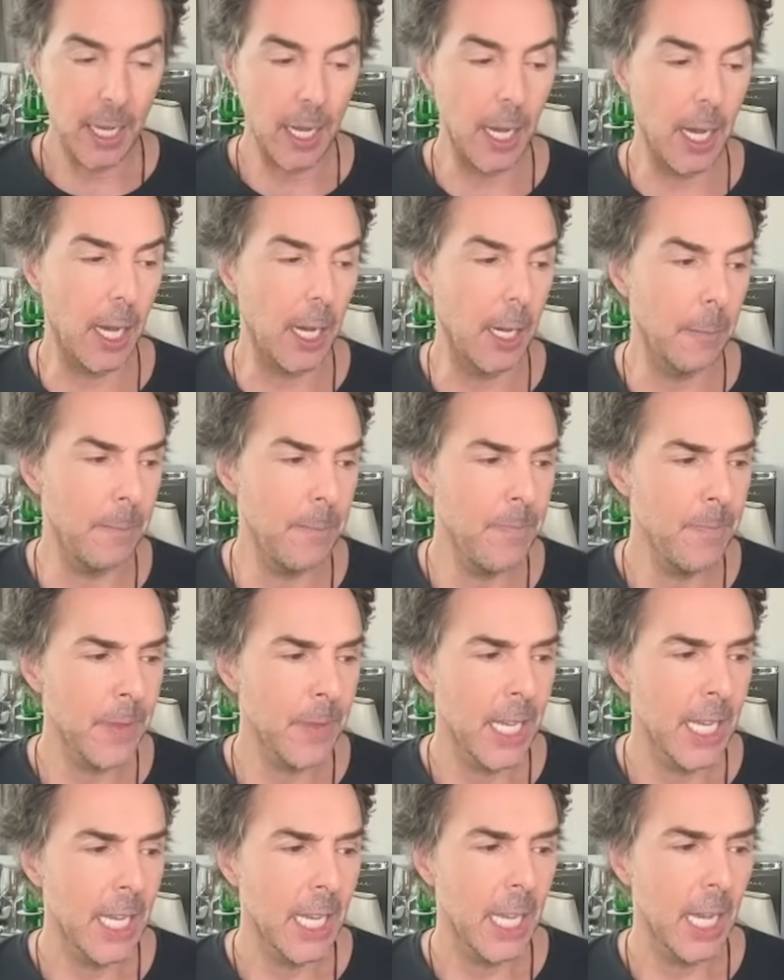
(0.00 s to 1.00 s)
Um,
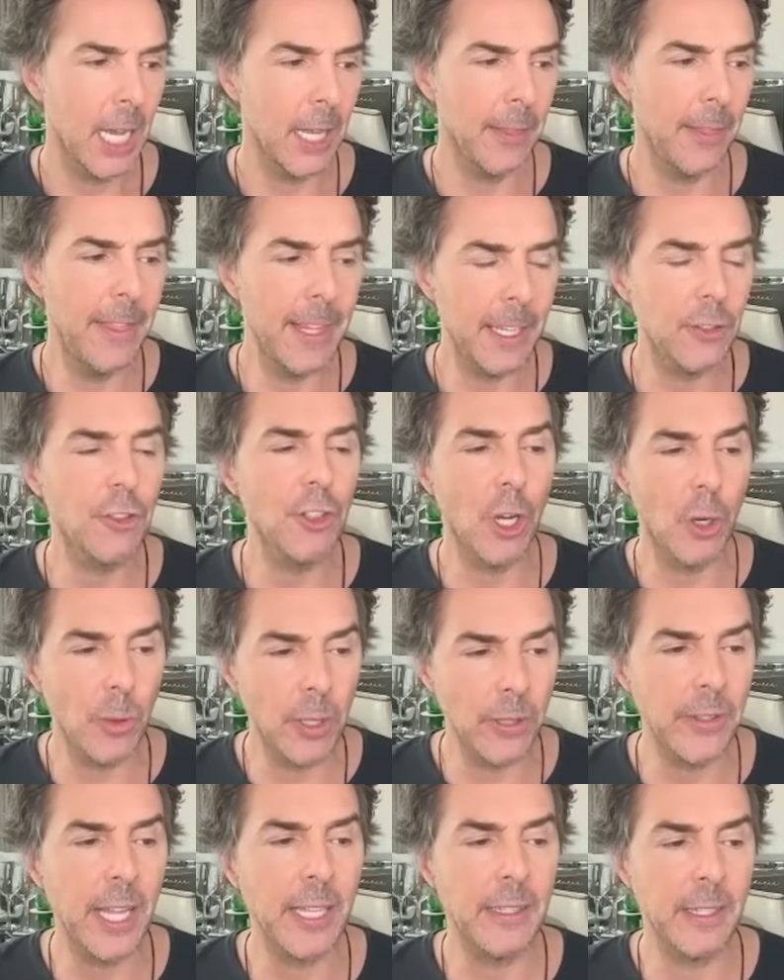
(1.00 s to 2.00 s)
this show
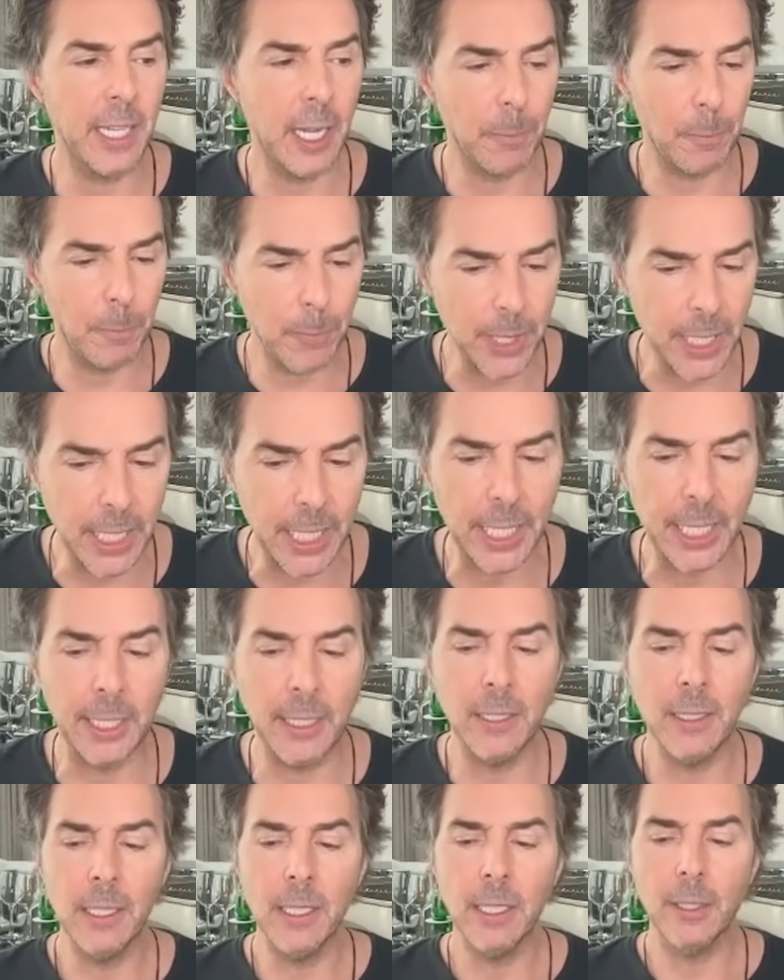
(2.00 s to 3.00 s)
has ended up
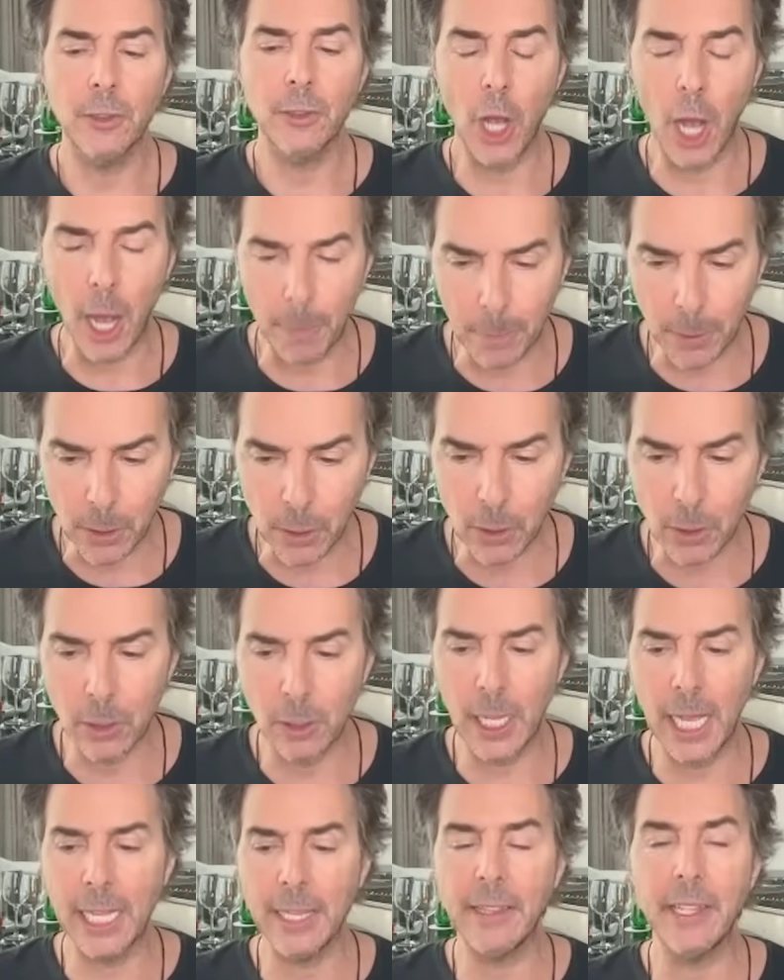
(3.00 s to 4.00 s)
being
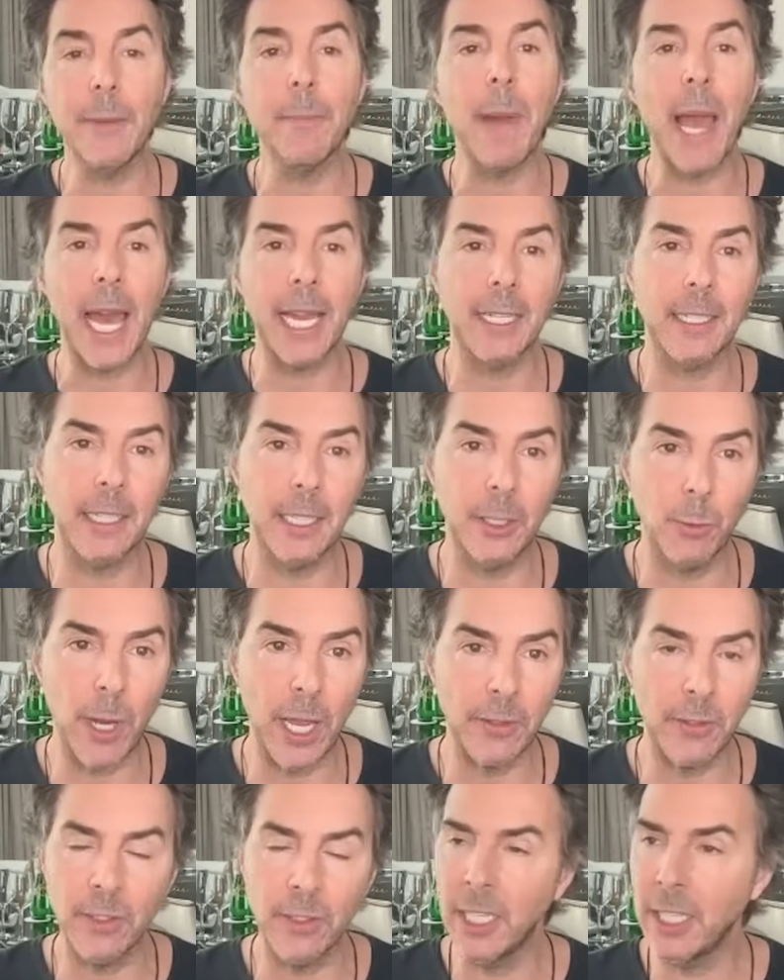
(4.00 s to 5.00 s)
topical and thematically
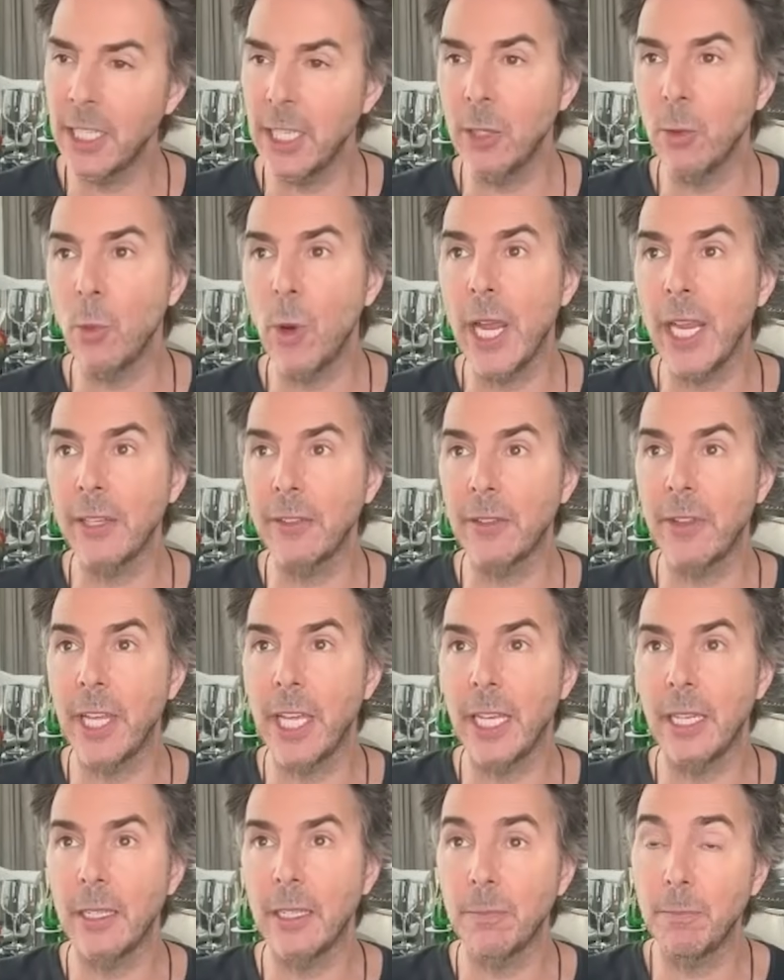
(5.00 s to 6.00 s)
resonant in ways
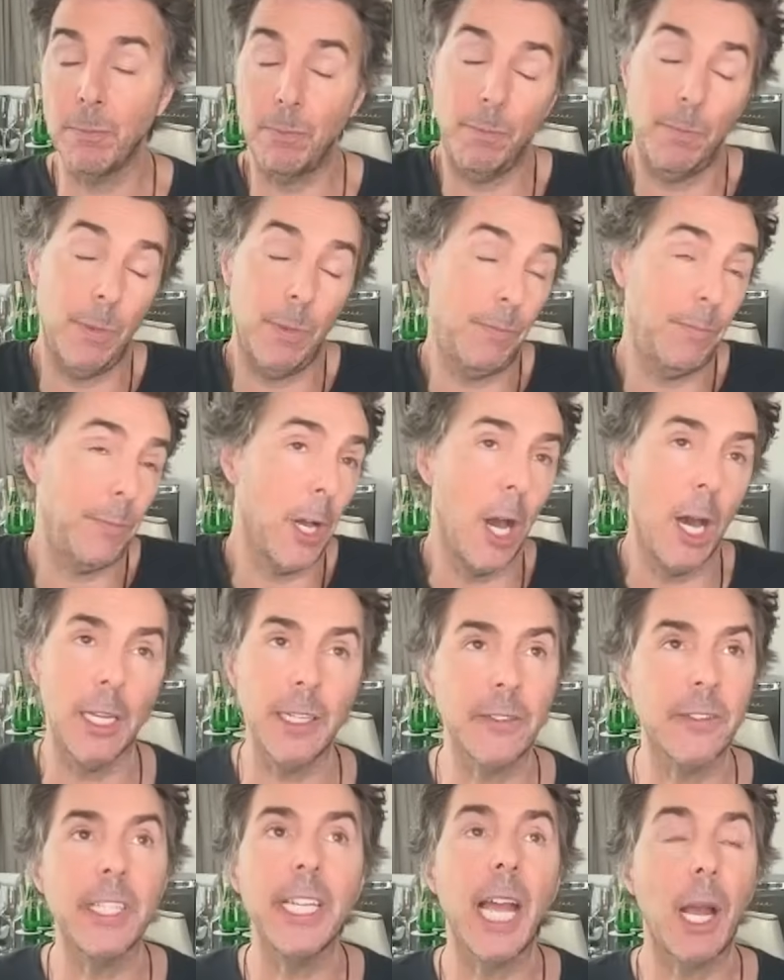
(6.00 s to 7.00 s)
that
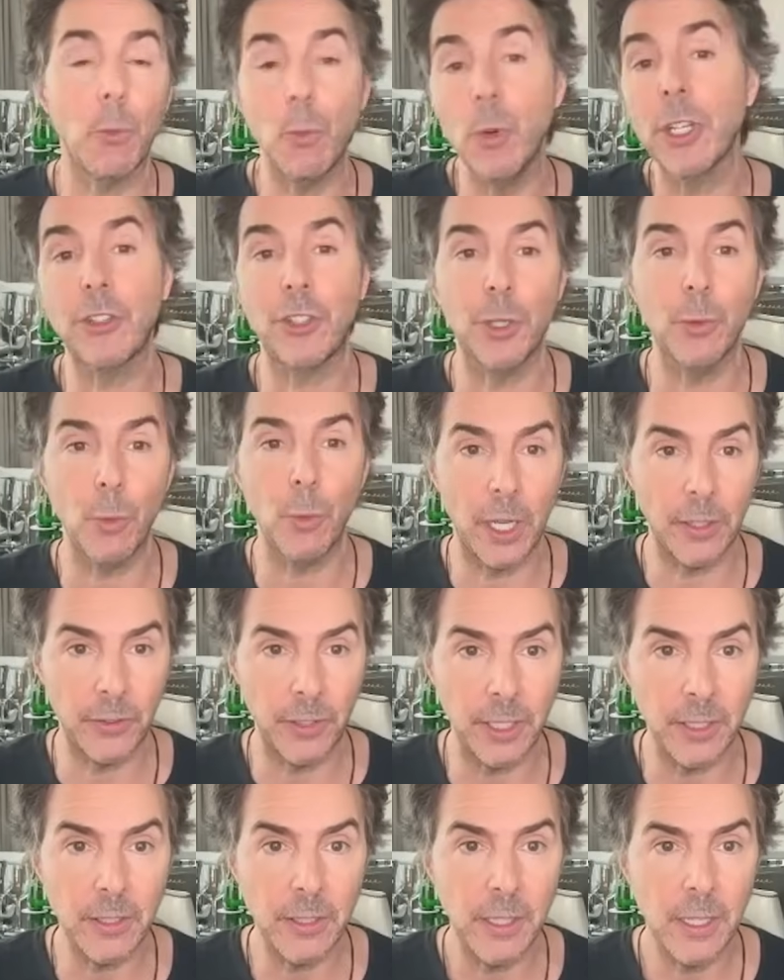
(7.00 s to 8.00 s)
honestly I wish it
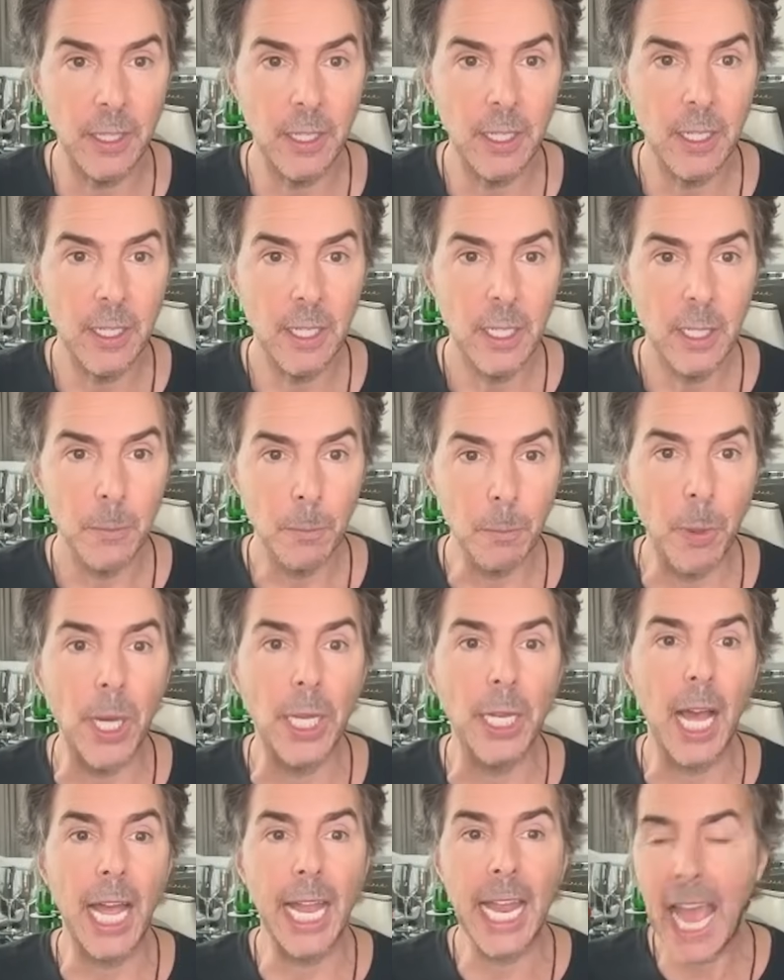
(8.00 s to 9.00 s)
wasn't,
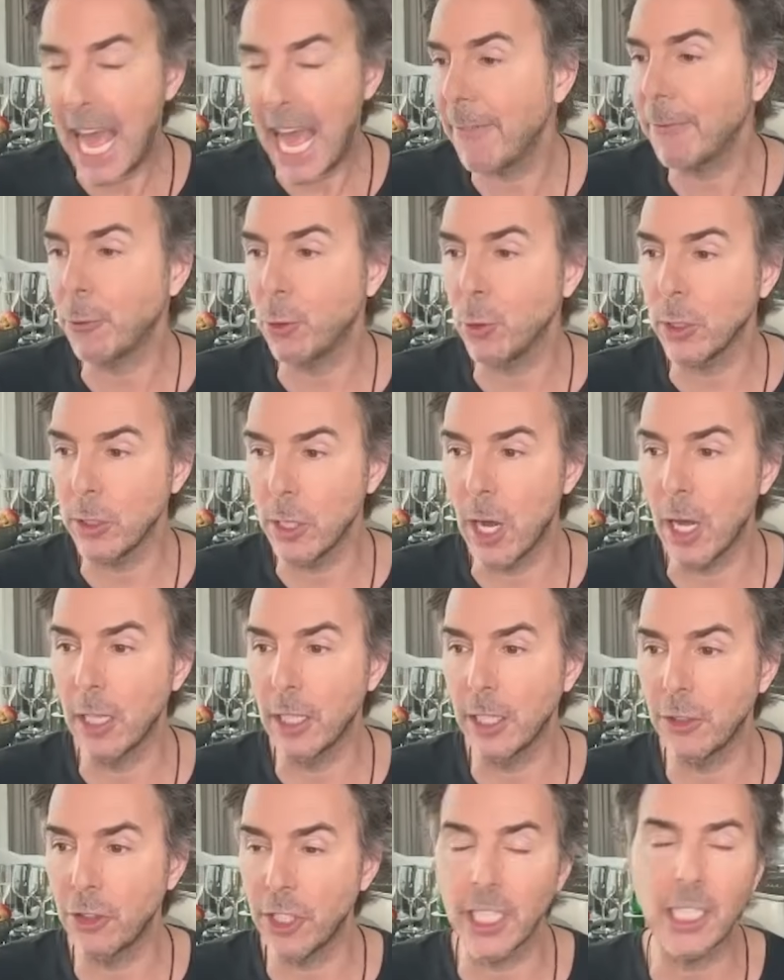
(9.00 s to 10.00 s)
but I have to
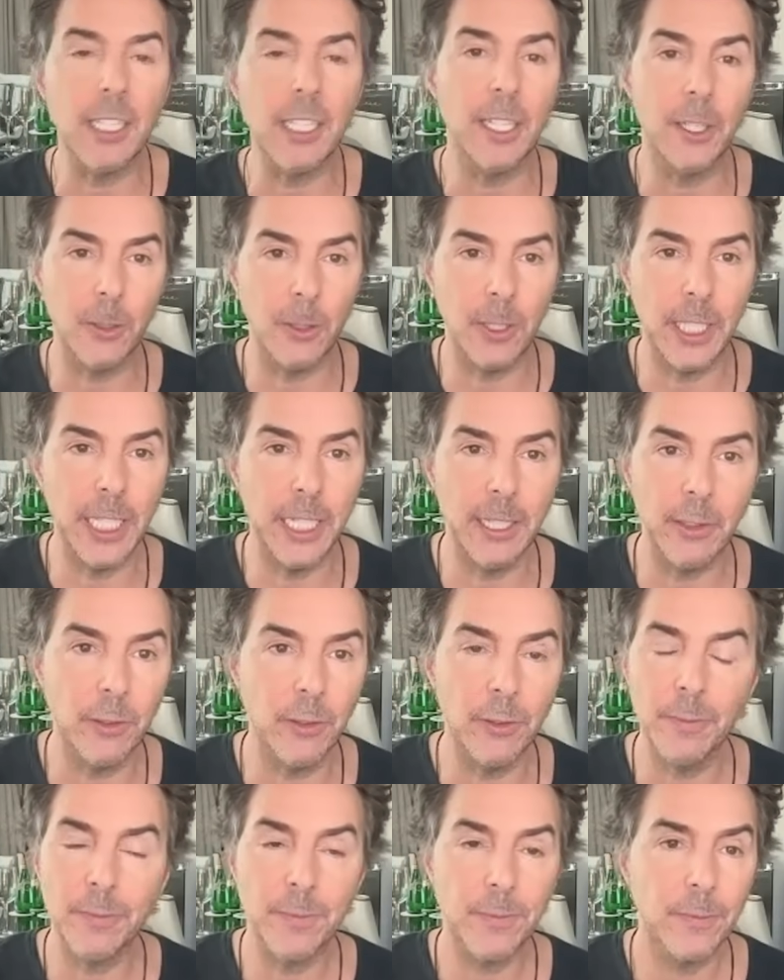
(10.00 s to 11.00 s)
acknowledge it clearly
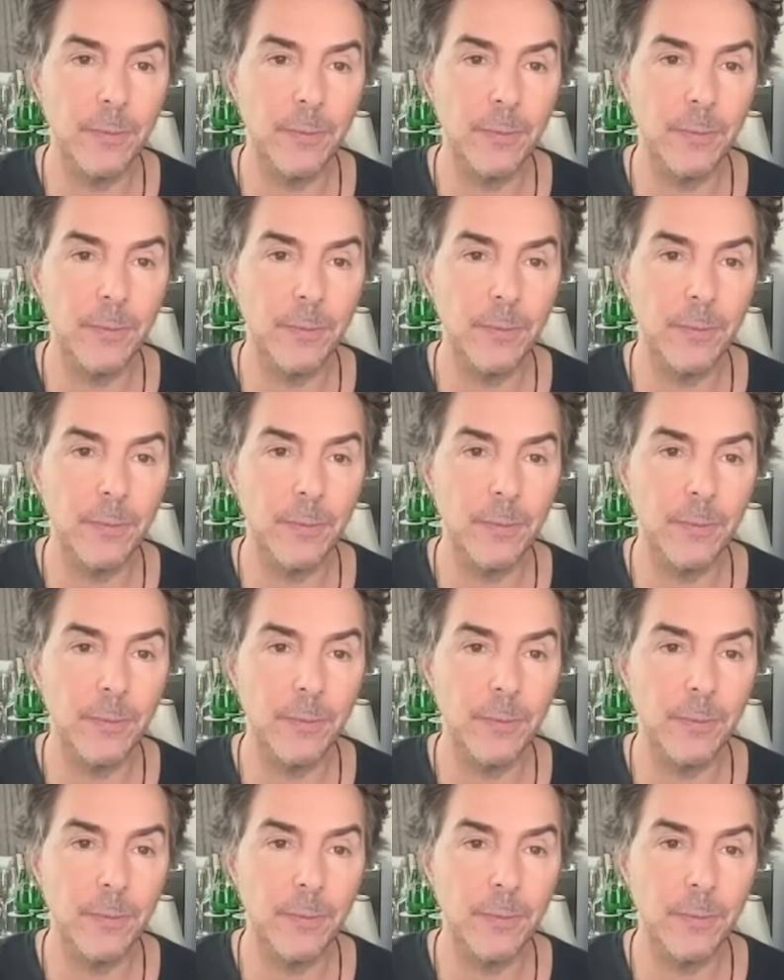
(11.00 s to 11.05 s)
is.